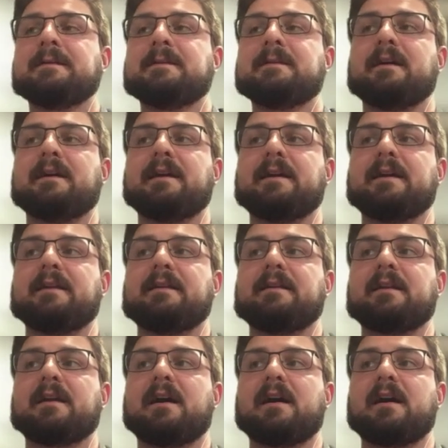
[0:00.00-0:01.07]
and
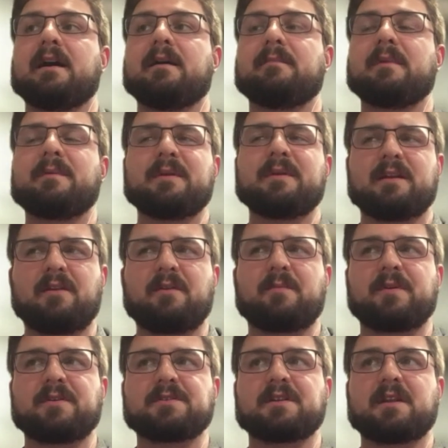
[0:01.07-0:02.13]
maybe another
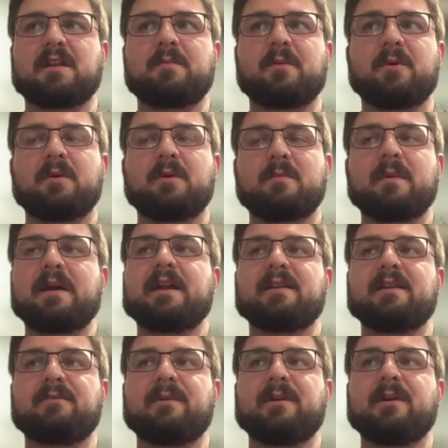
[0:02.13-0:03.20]
person on the podium. I
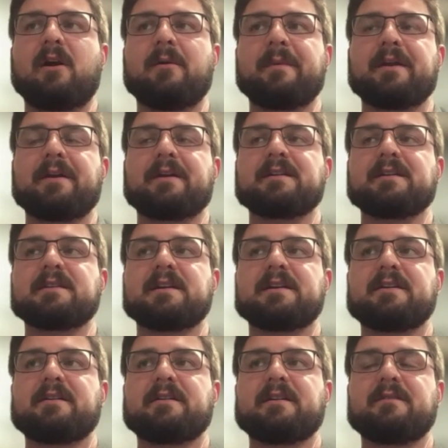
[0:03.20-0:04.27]
had 3 All-Americans that
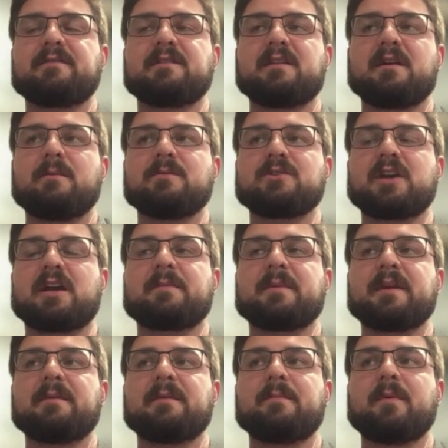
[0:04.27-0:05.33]
year. You have to double check
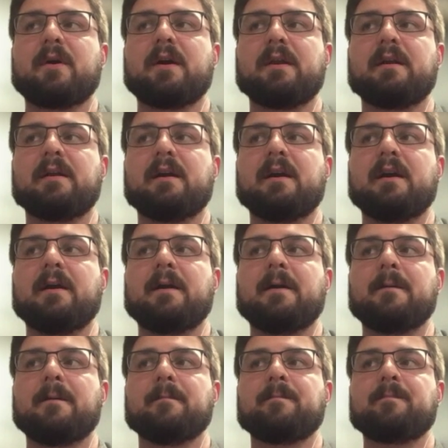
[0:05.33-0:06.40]
me, but
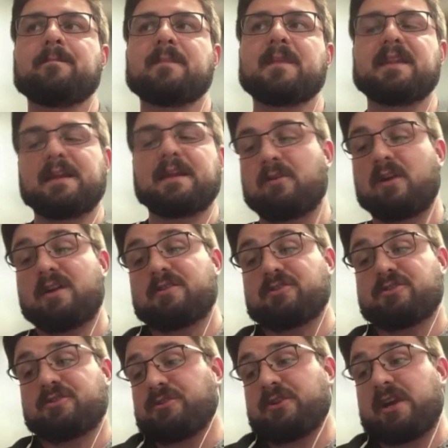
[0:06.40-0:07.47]
and they were on a
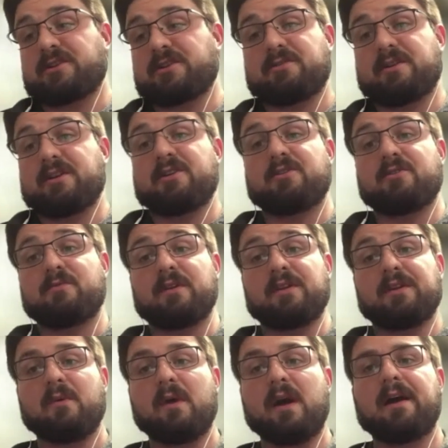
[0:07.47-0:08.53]
trajectory to do
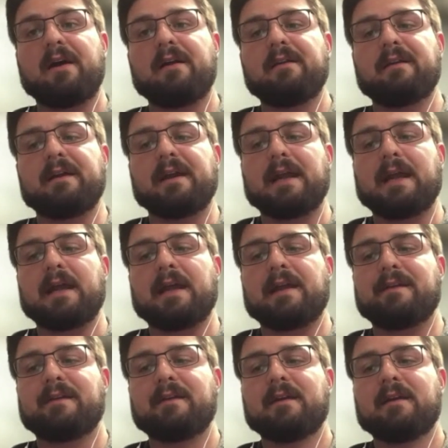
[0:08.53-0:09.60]
really well.
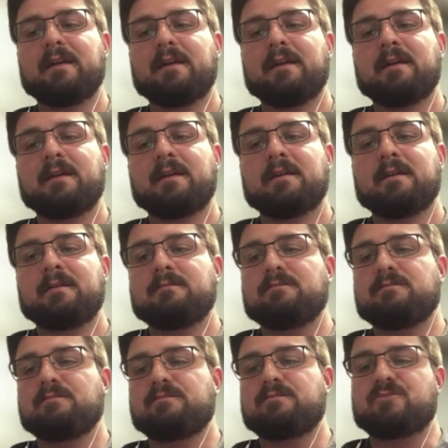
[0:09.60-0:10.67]
And
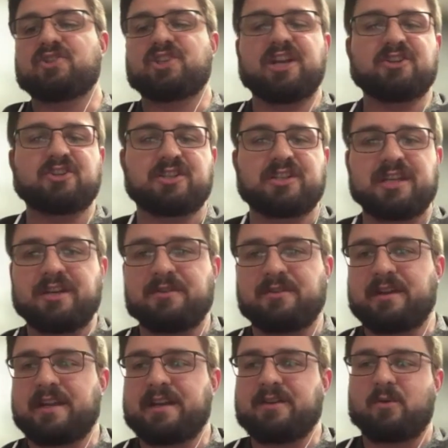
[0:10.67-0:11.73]
change of
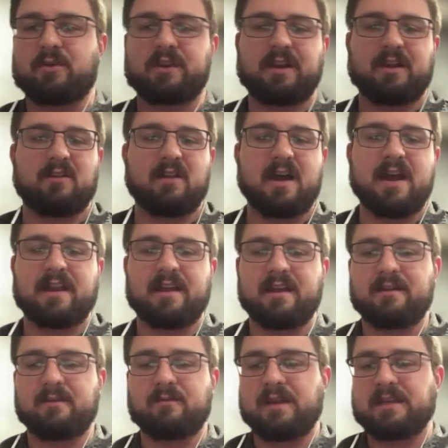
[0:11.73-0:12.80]
scenery, North
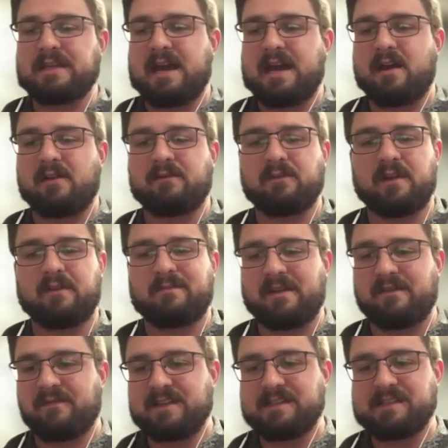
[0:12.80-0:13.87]
Carolina, went down, loved my
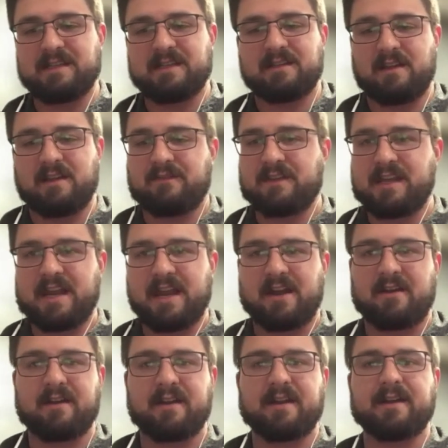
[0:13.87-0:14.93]
visit, loved the
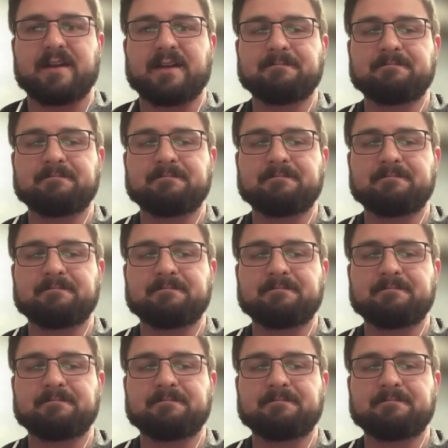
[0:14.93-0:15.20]
area.